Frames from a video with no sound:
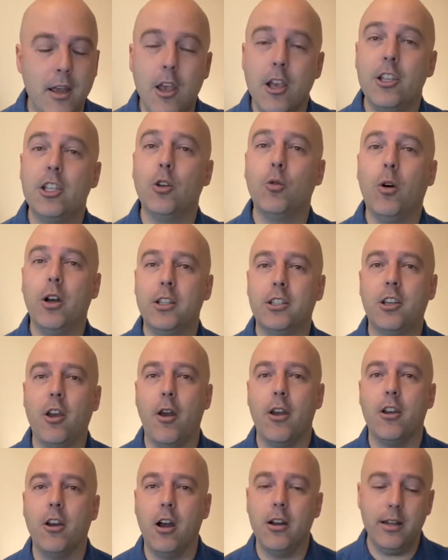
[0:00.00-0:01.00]
So, what's
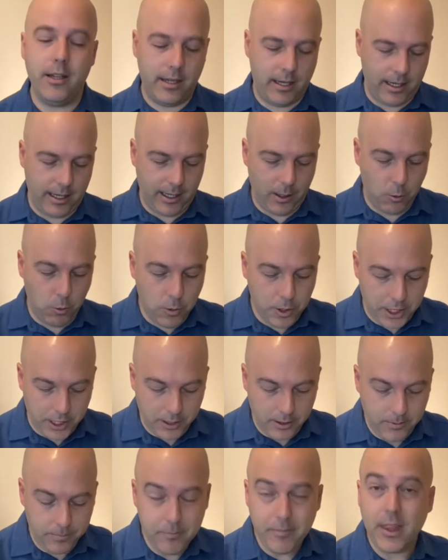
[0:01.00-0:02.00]
going on here?
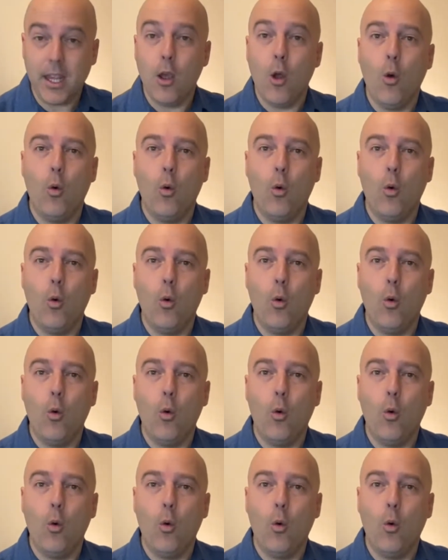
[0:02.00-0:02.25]
Well,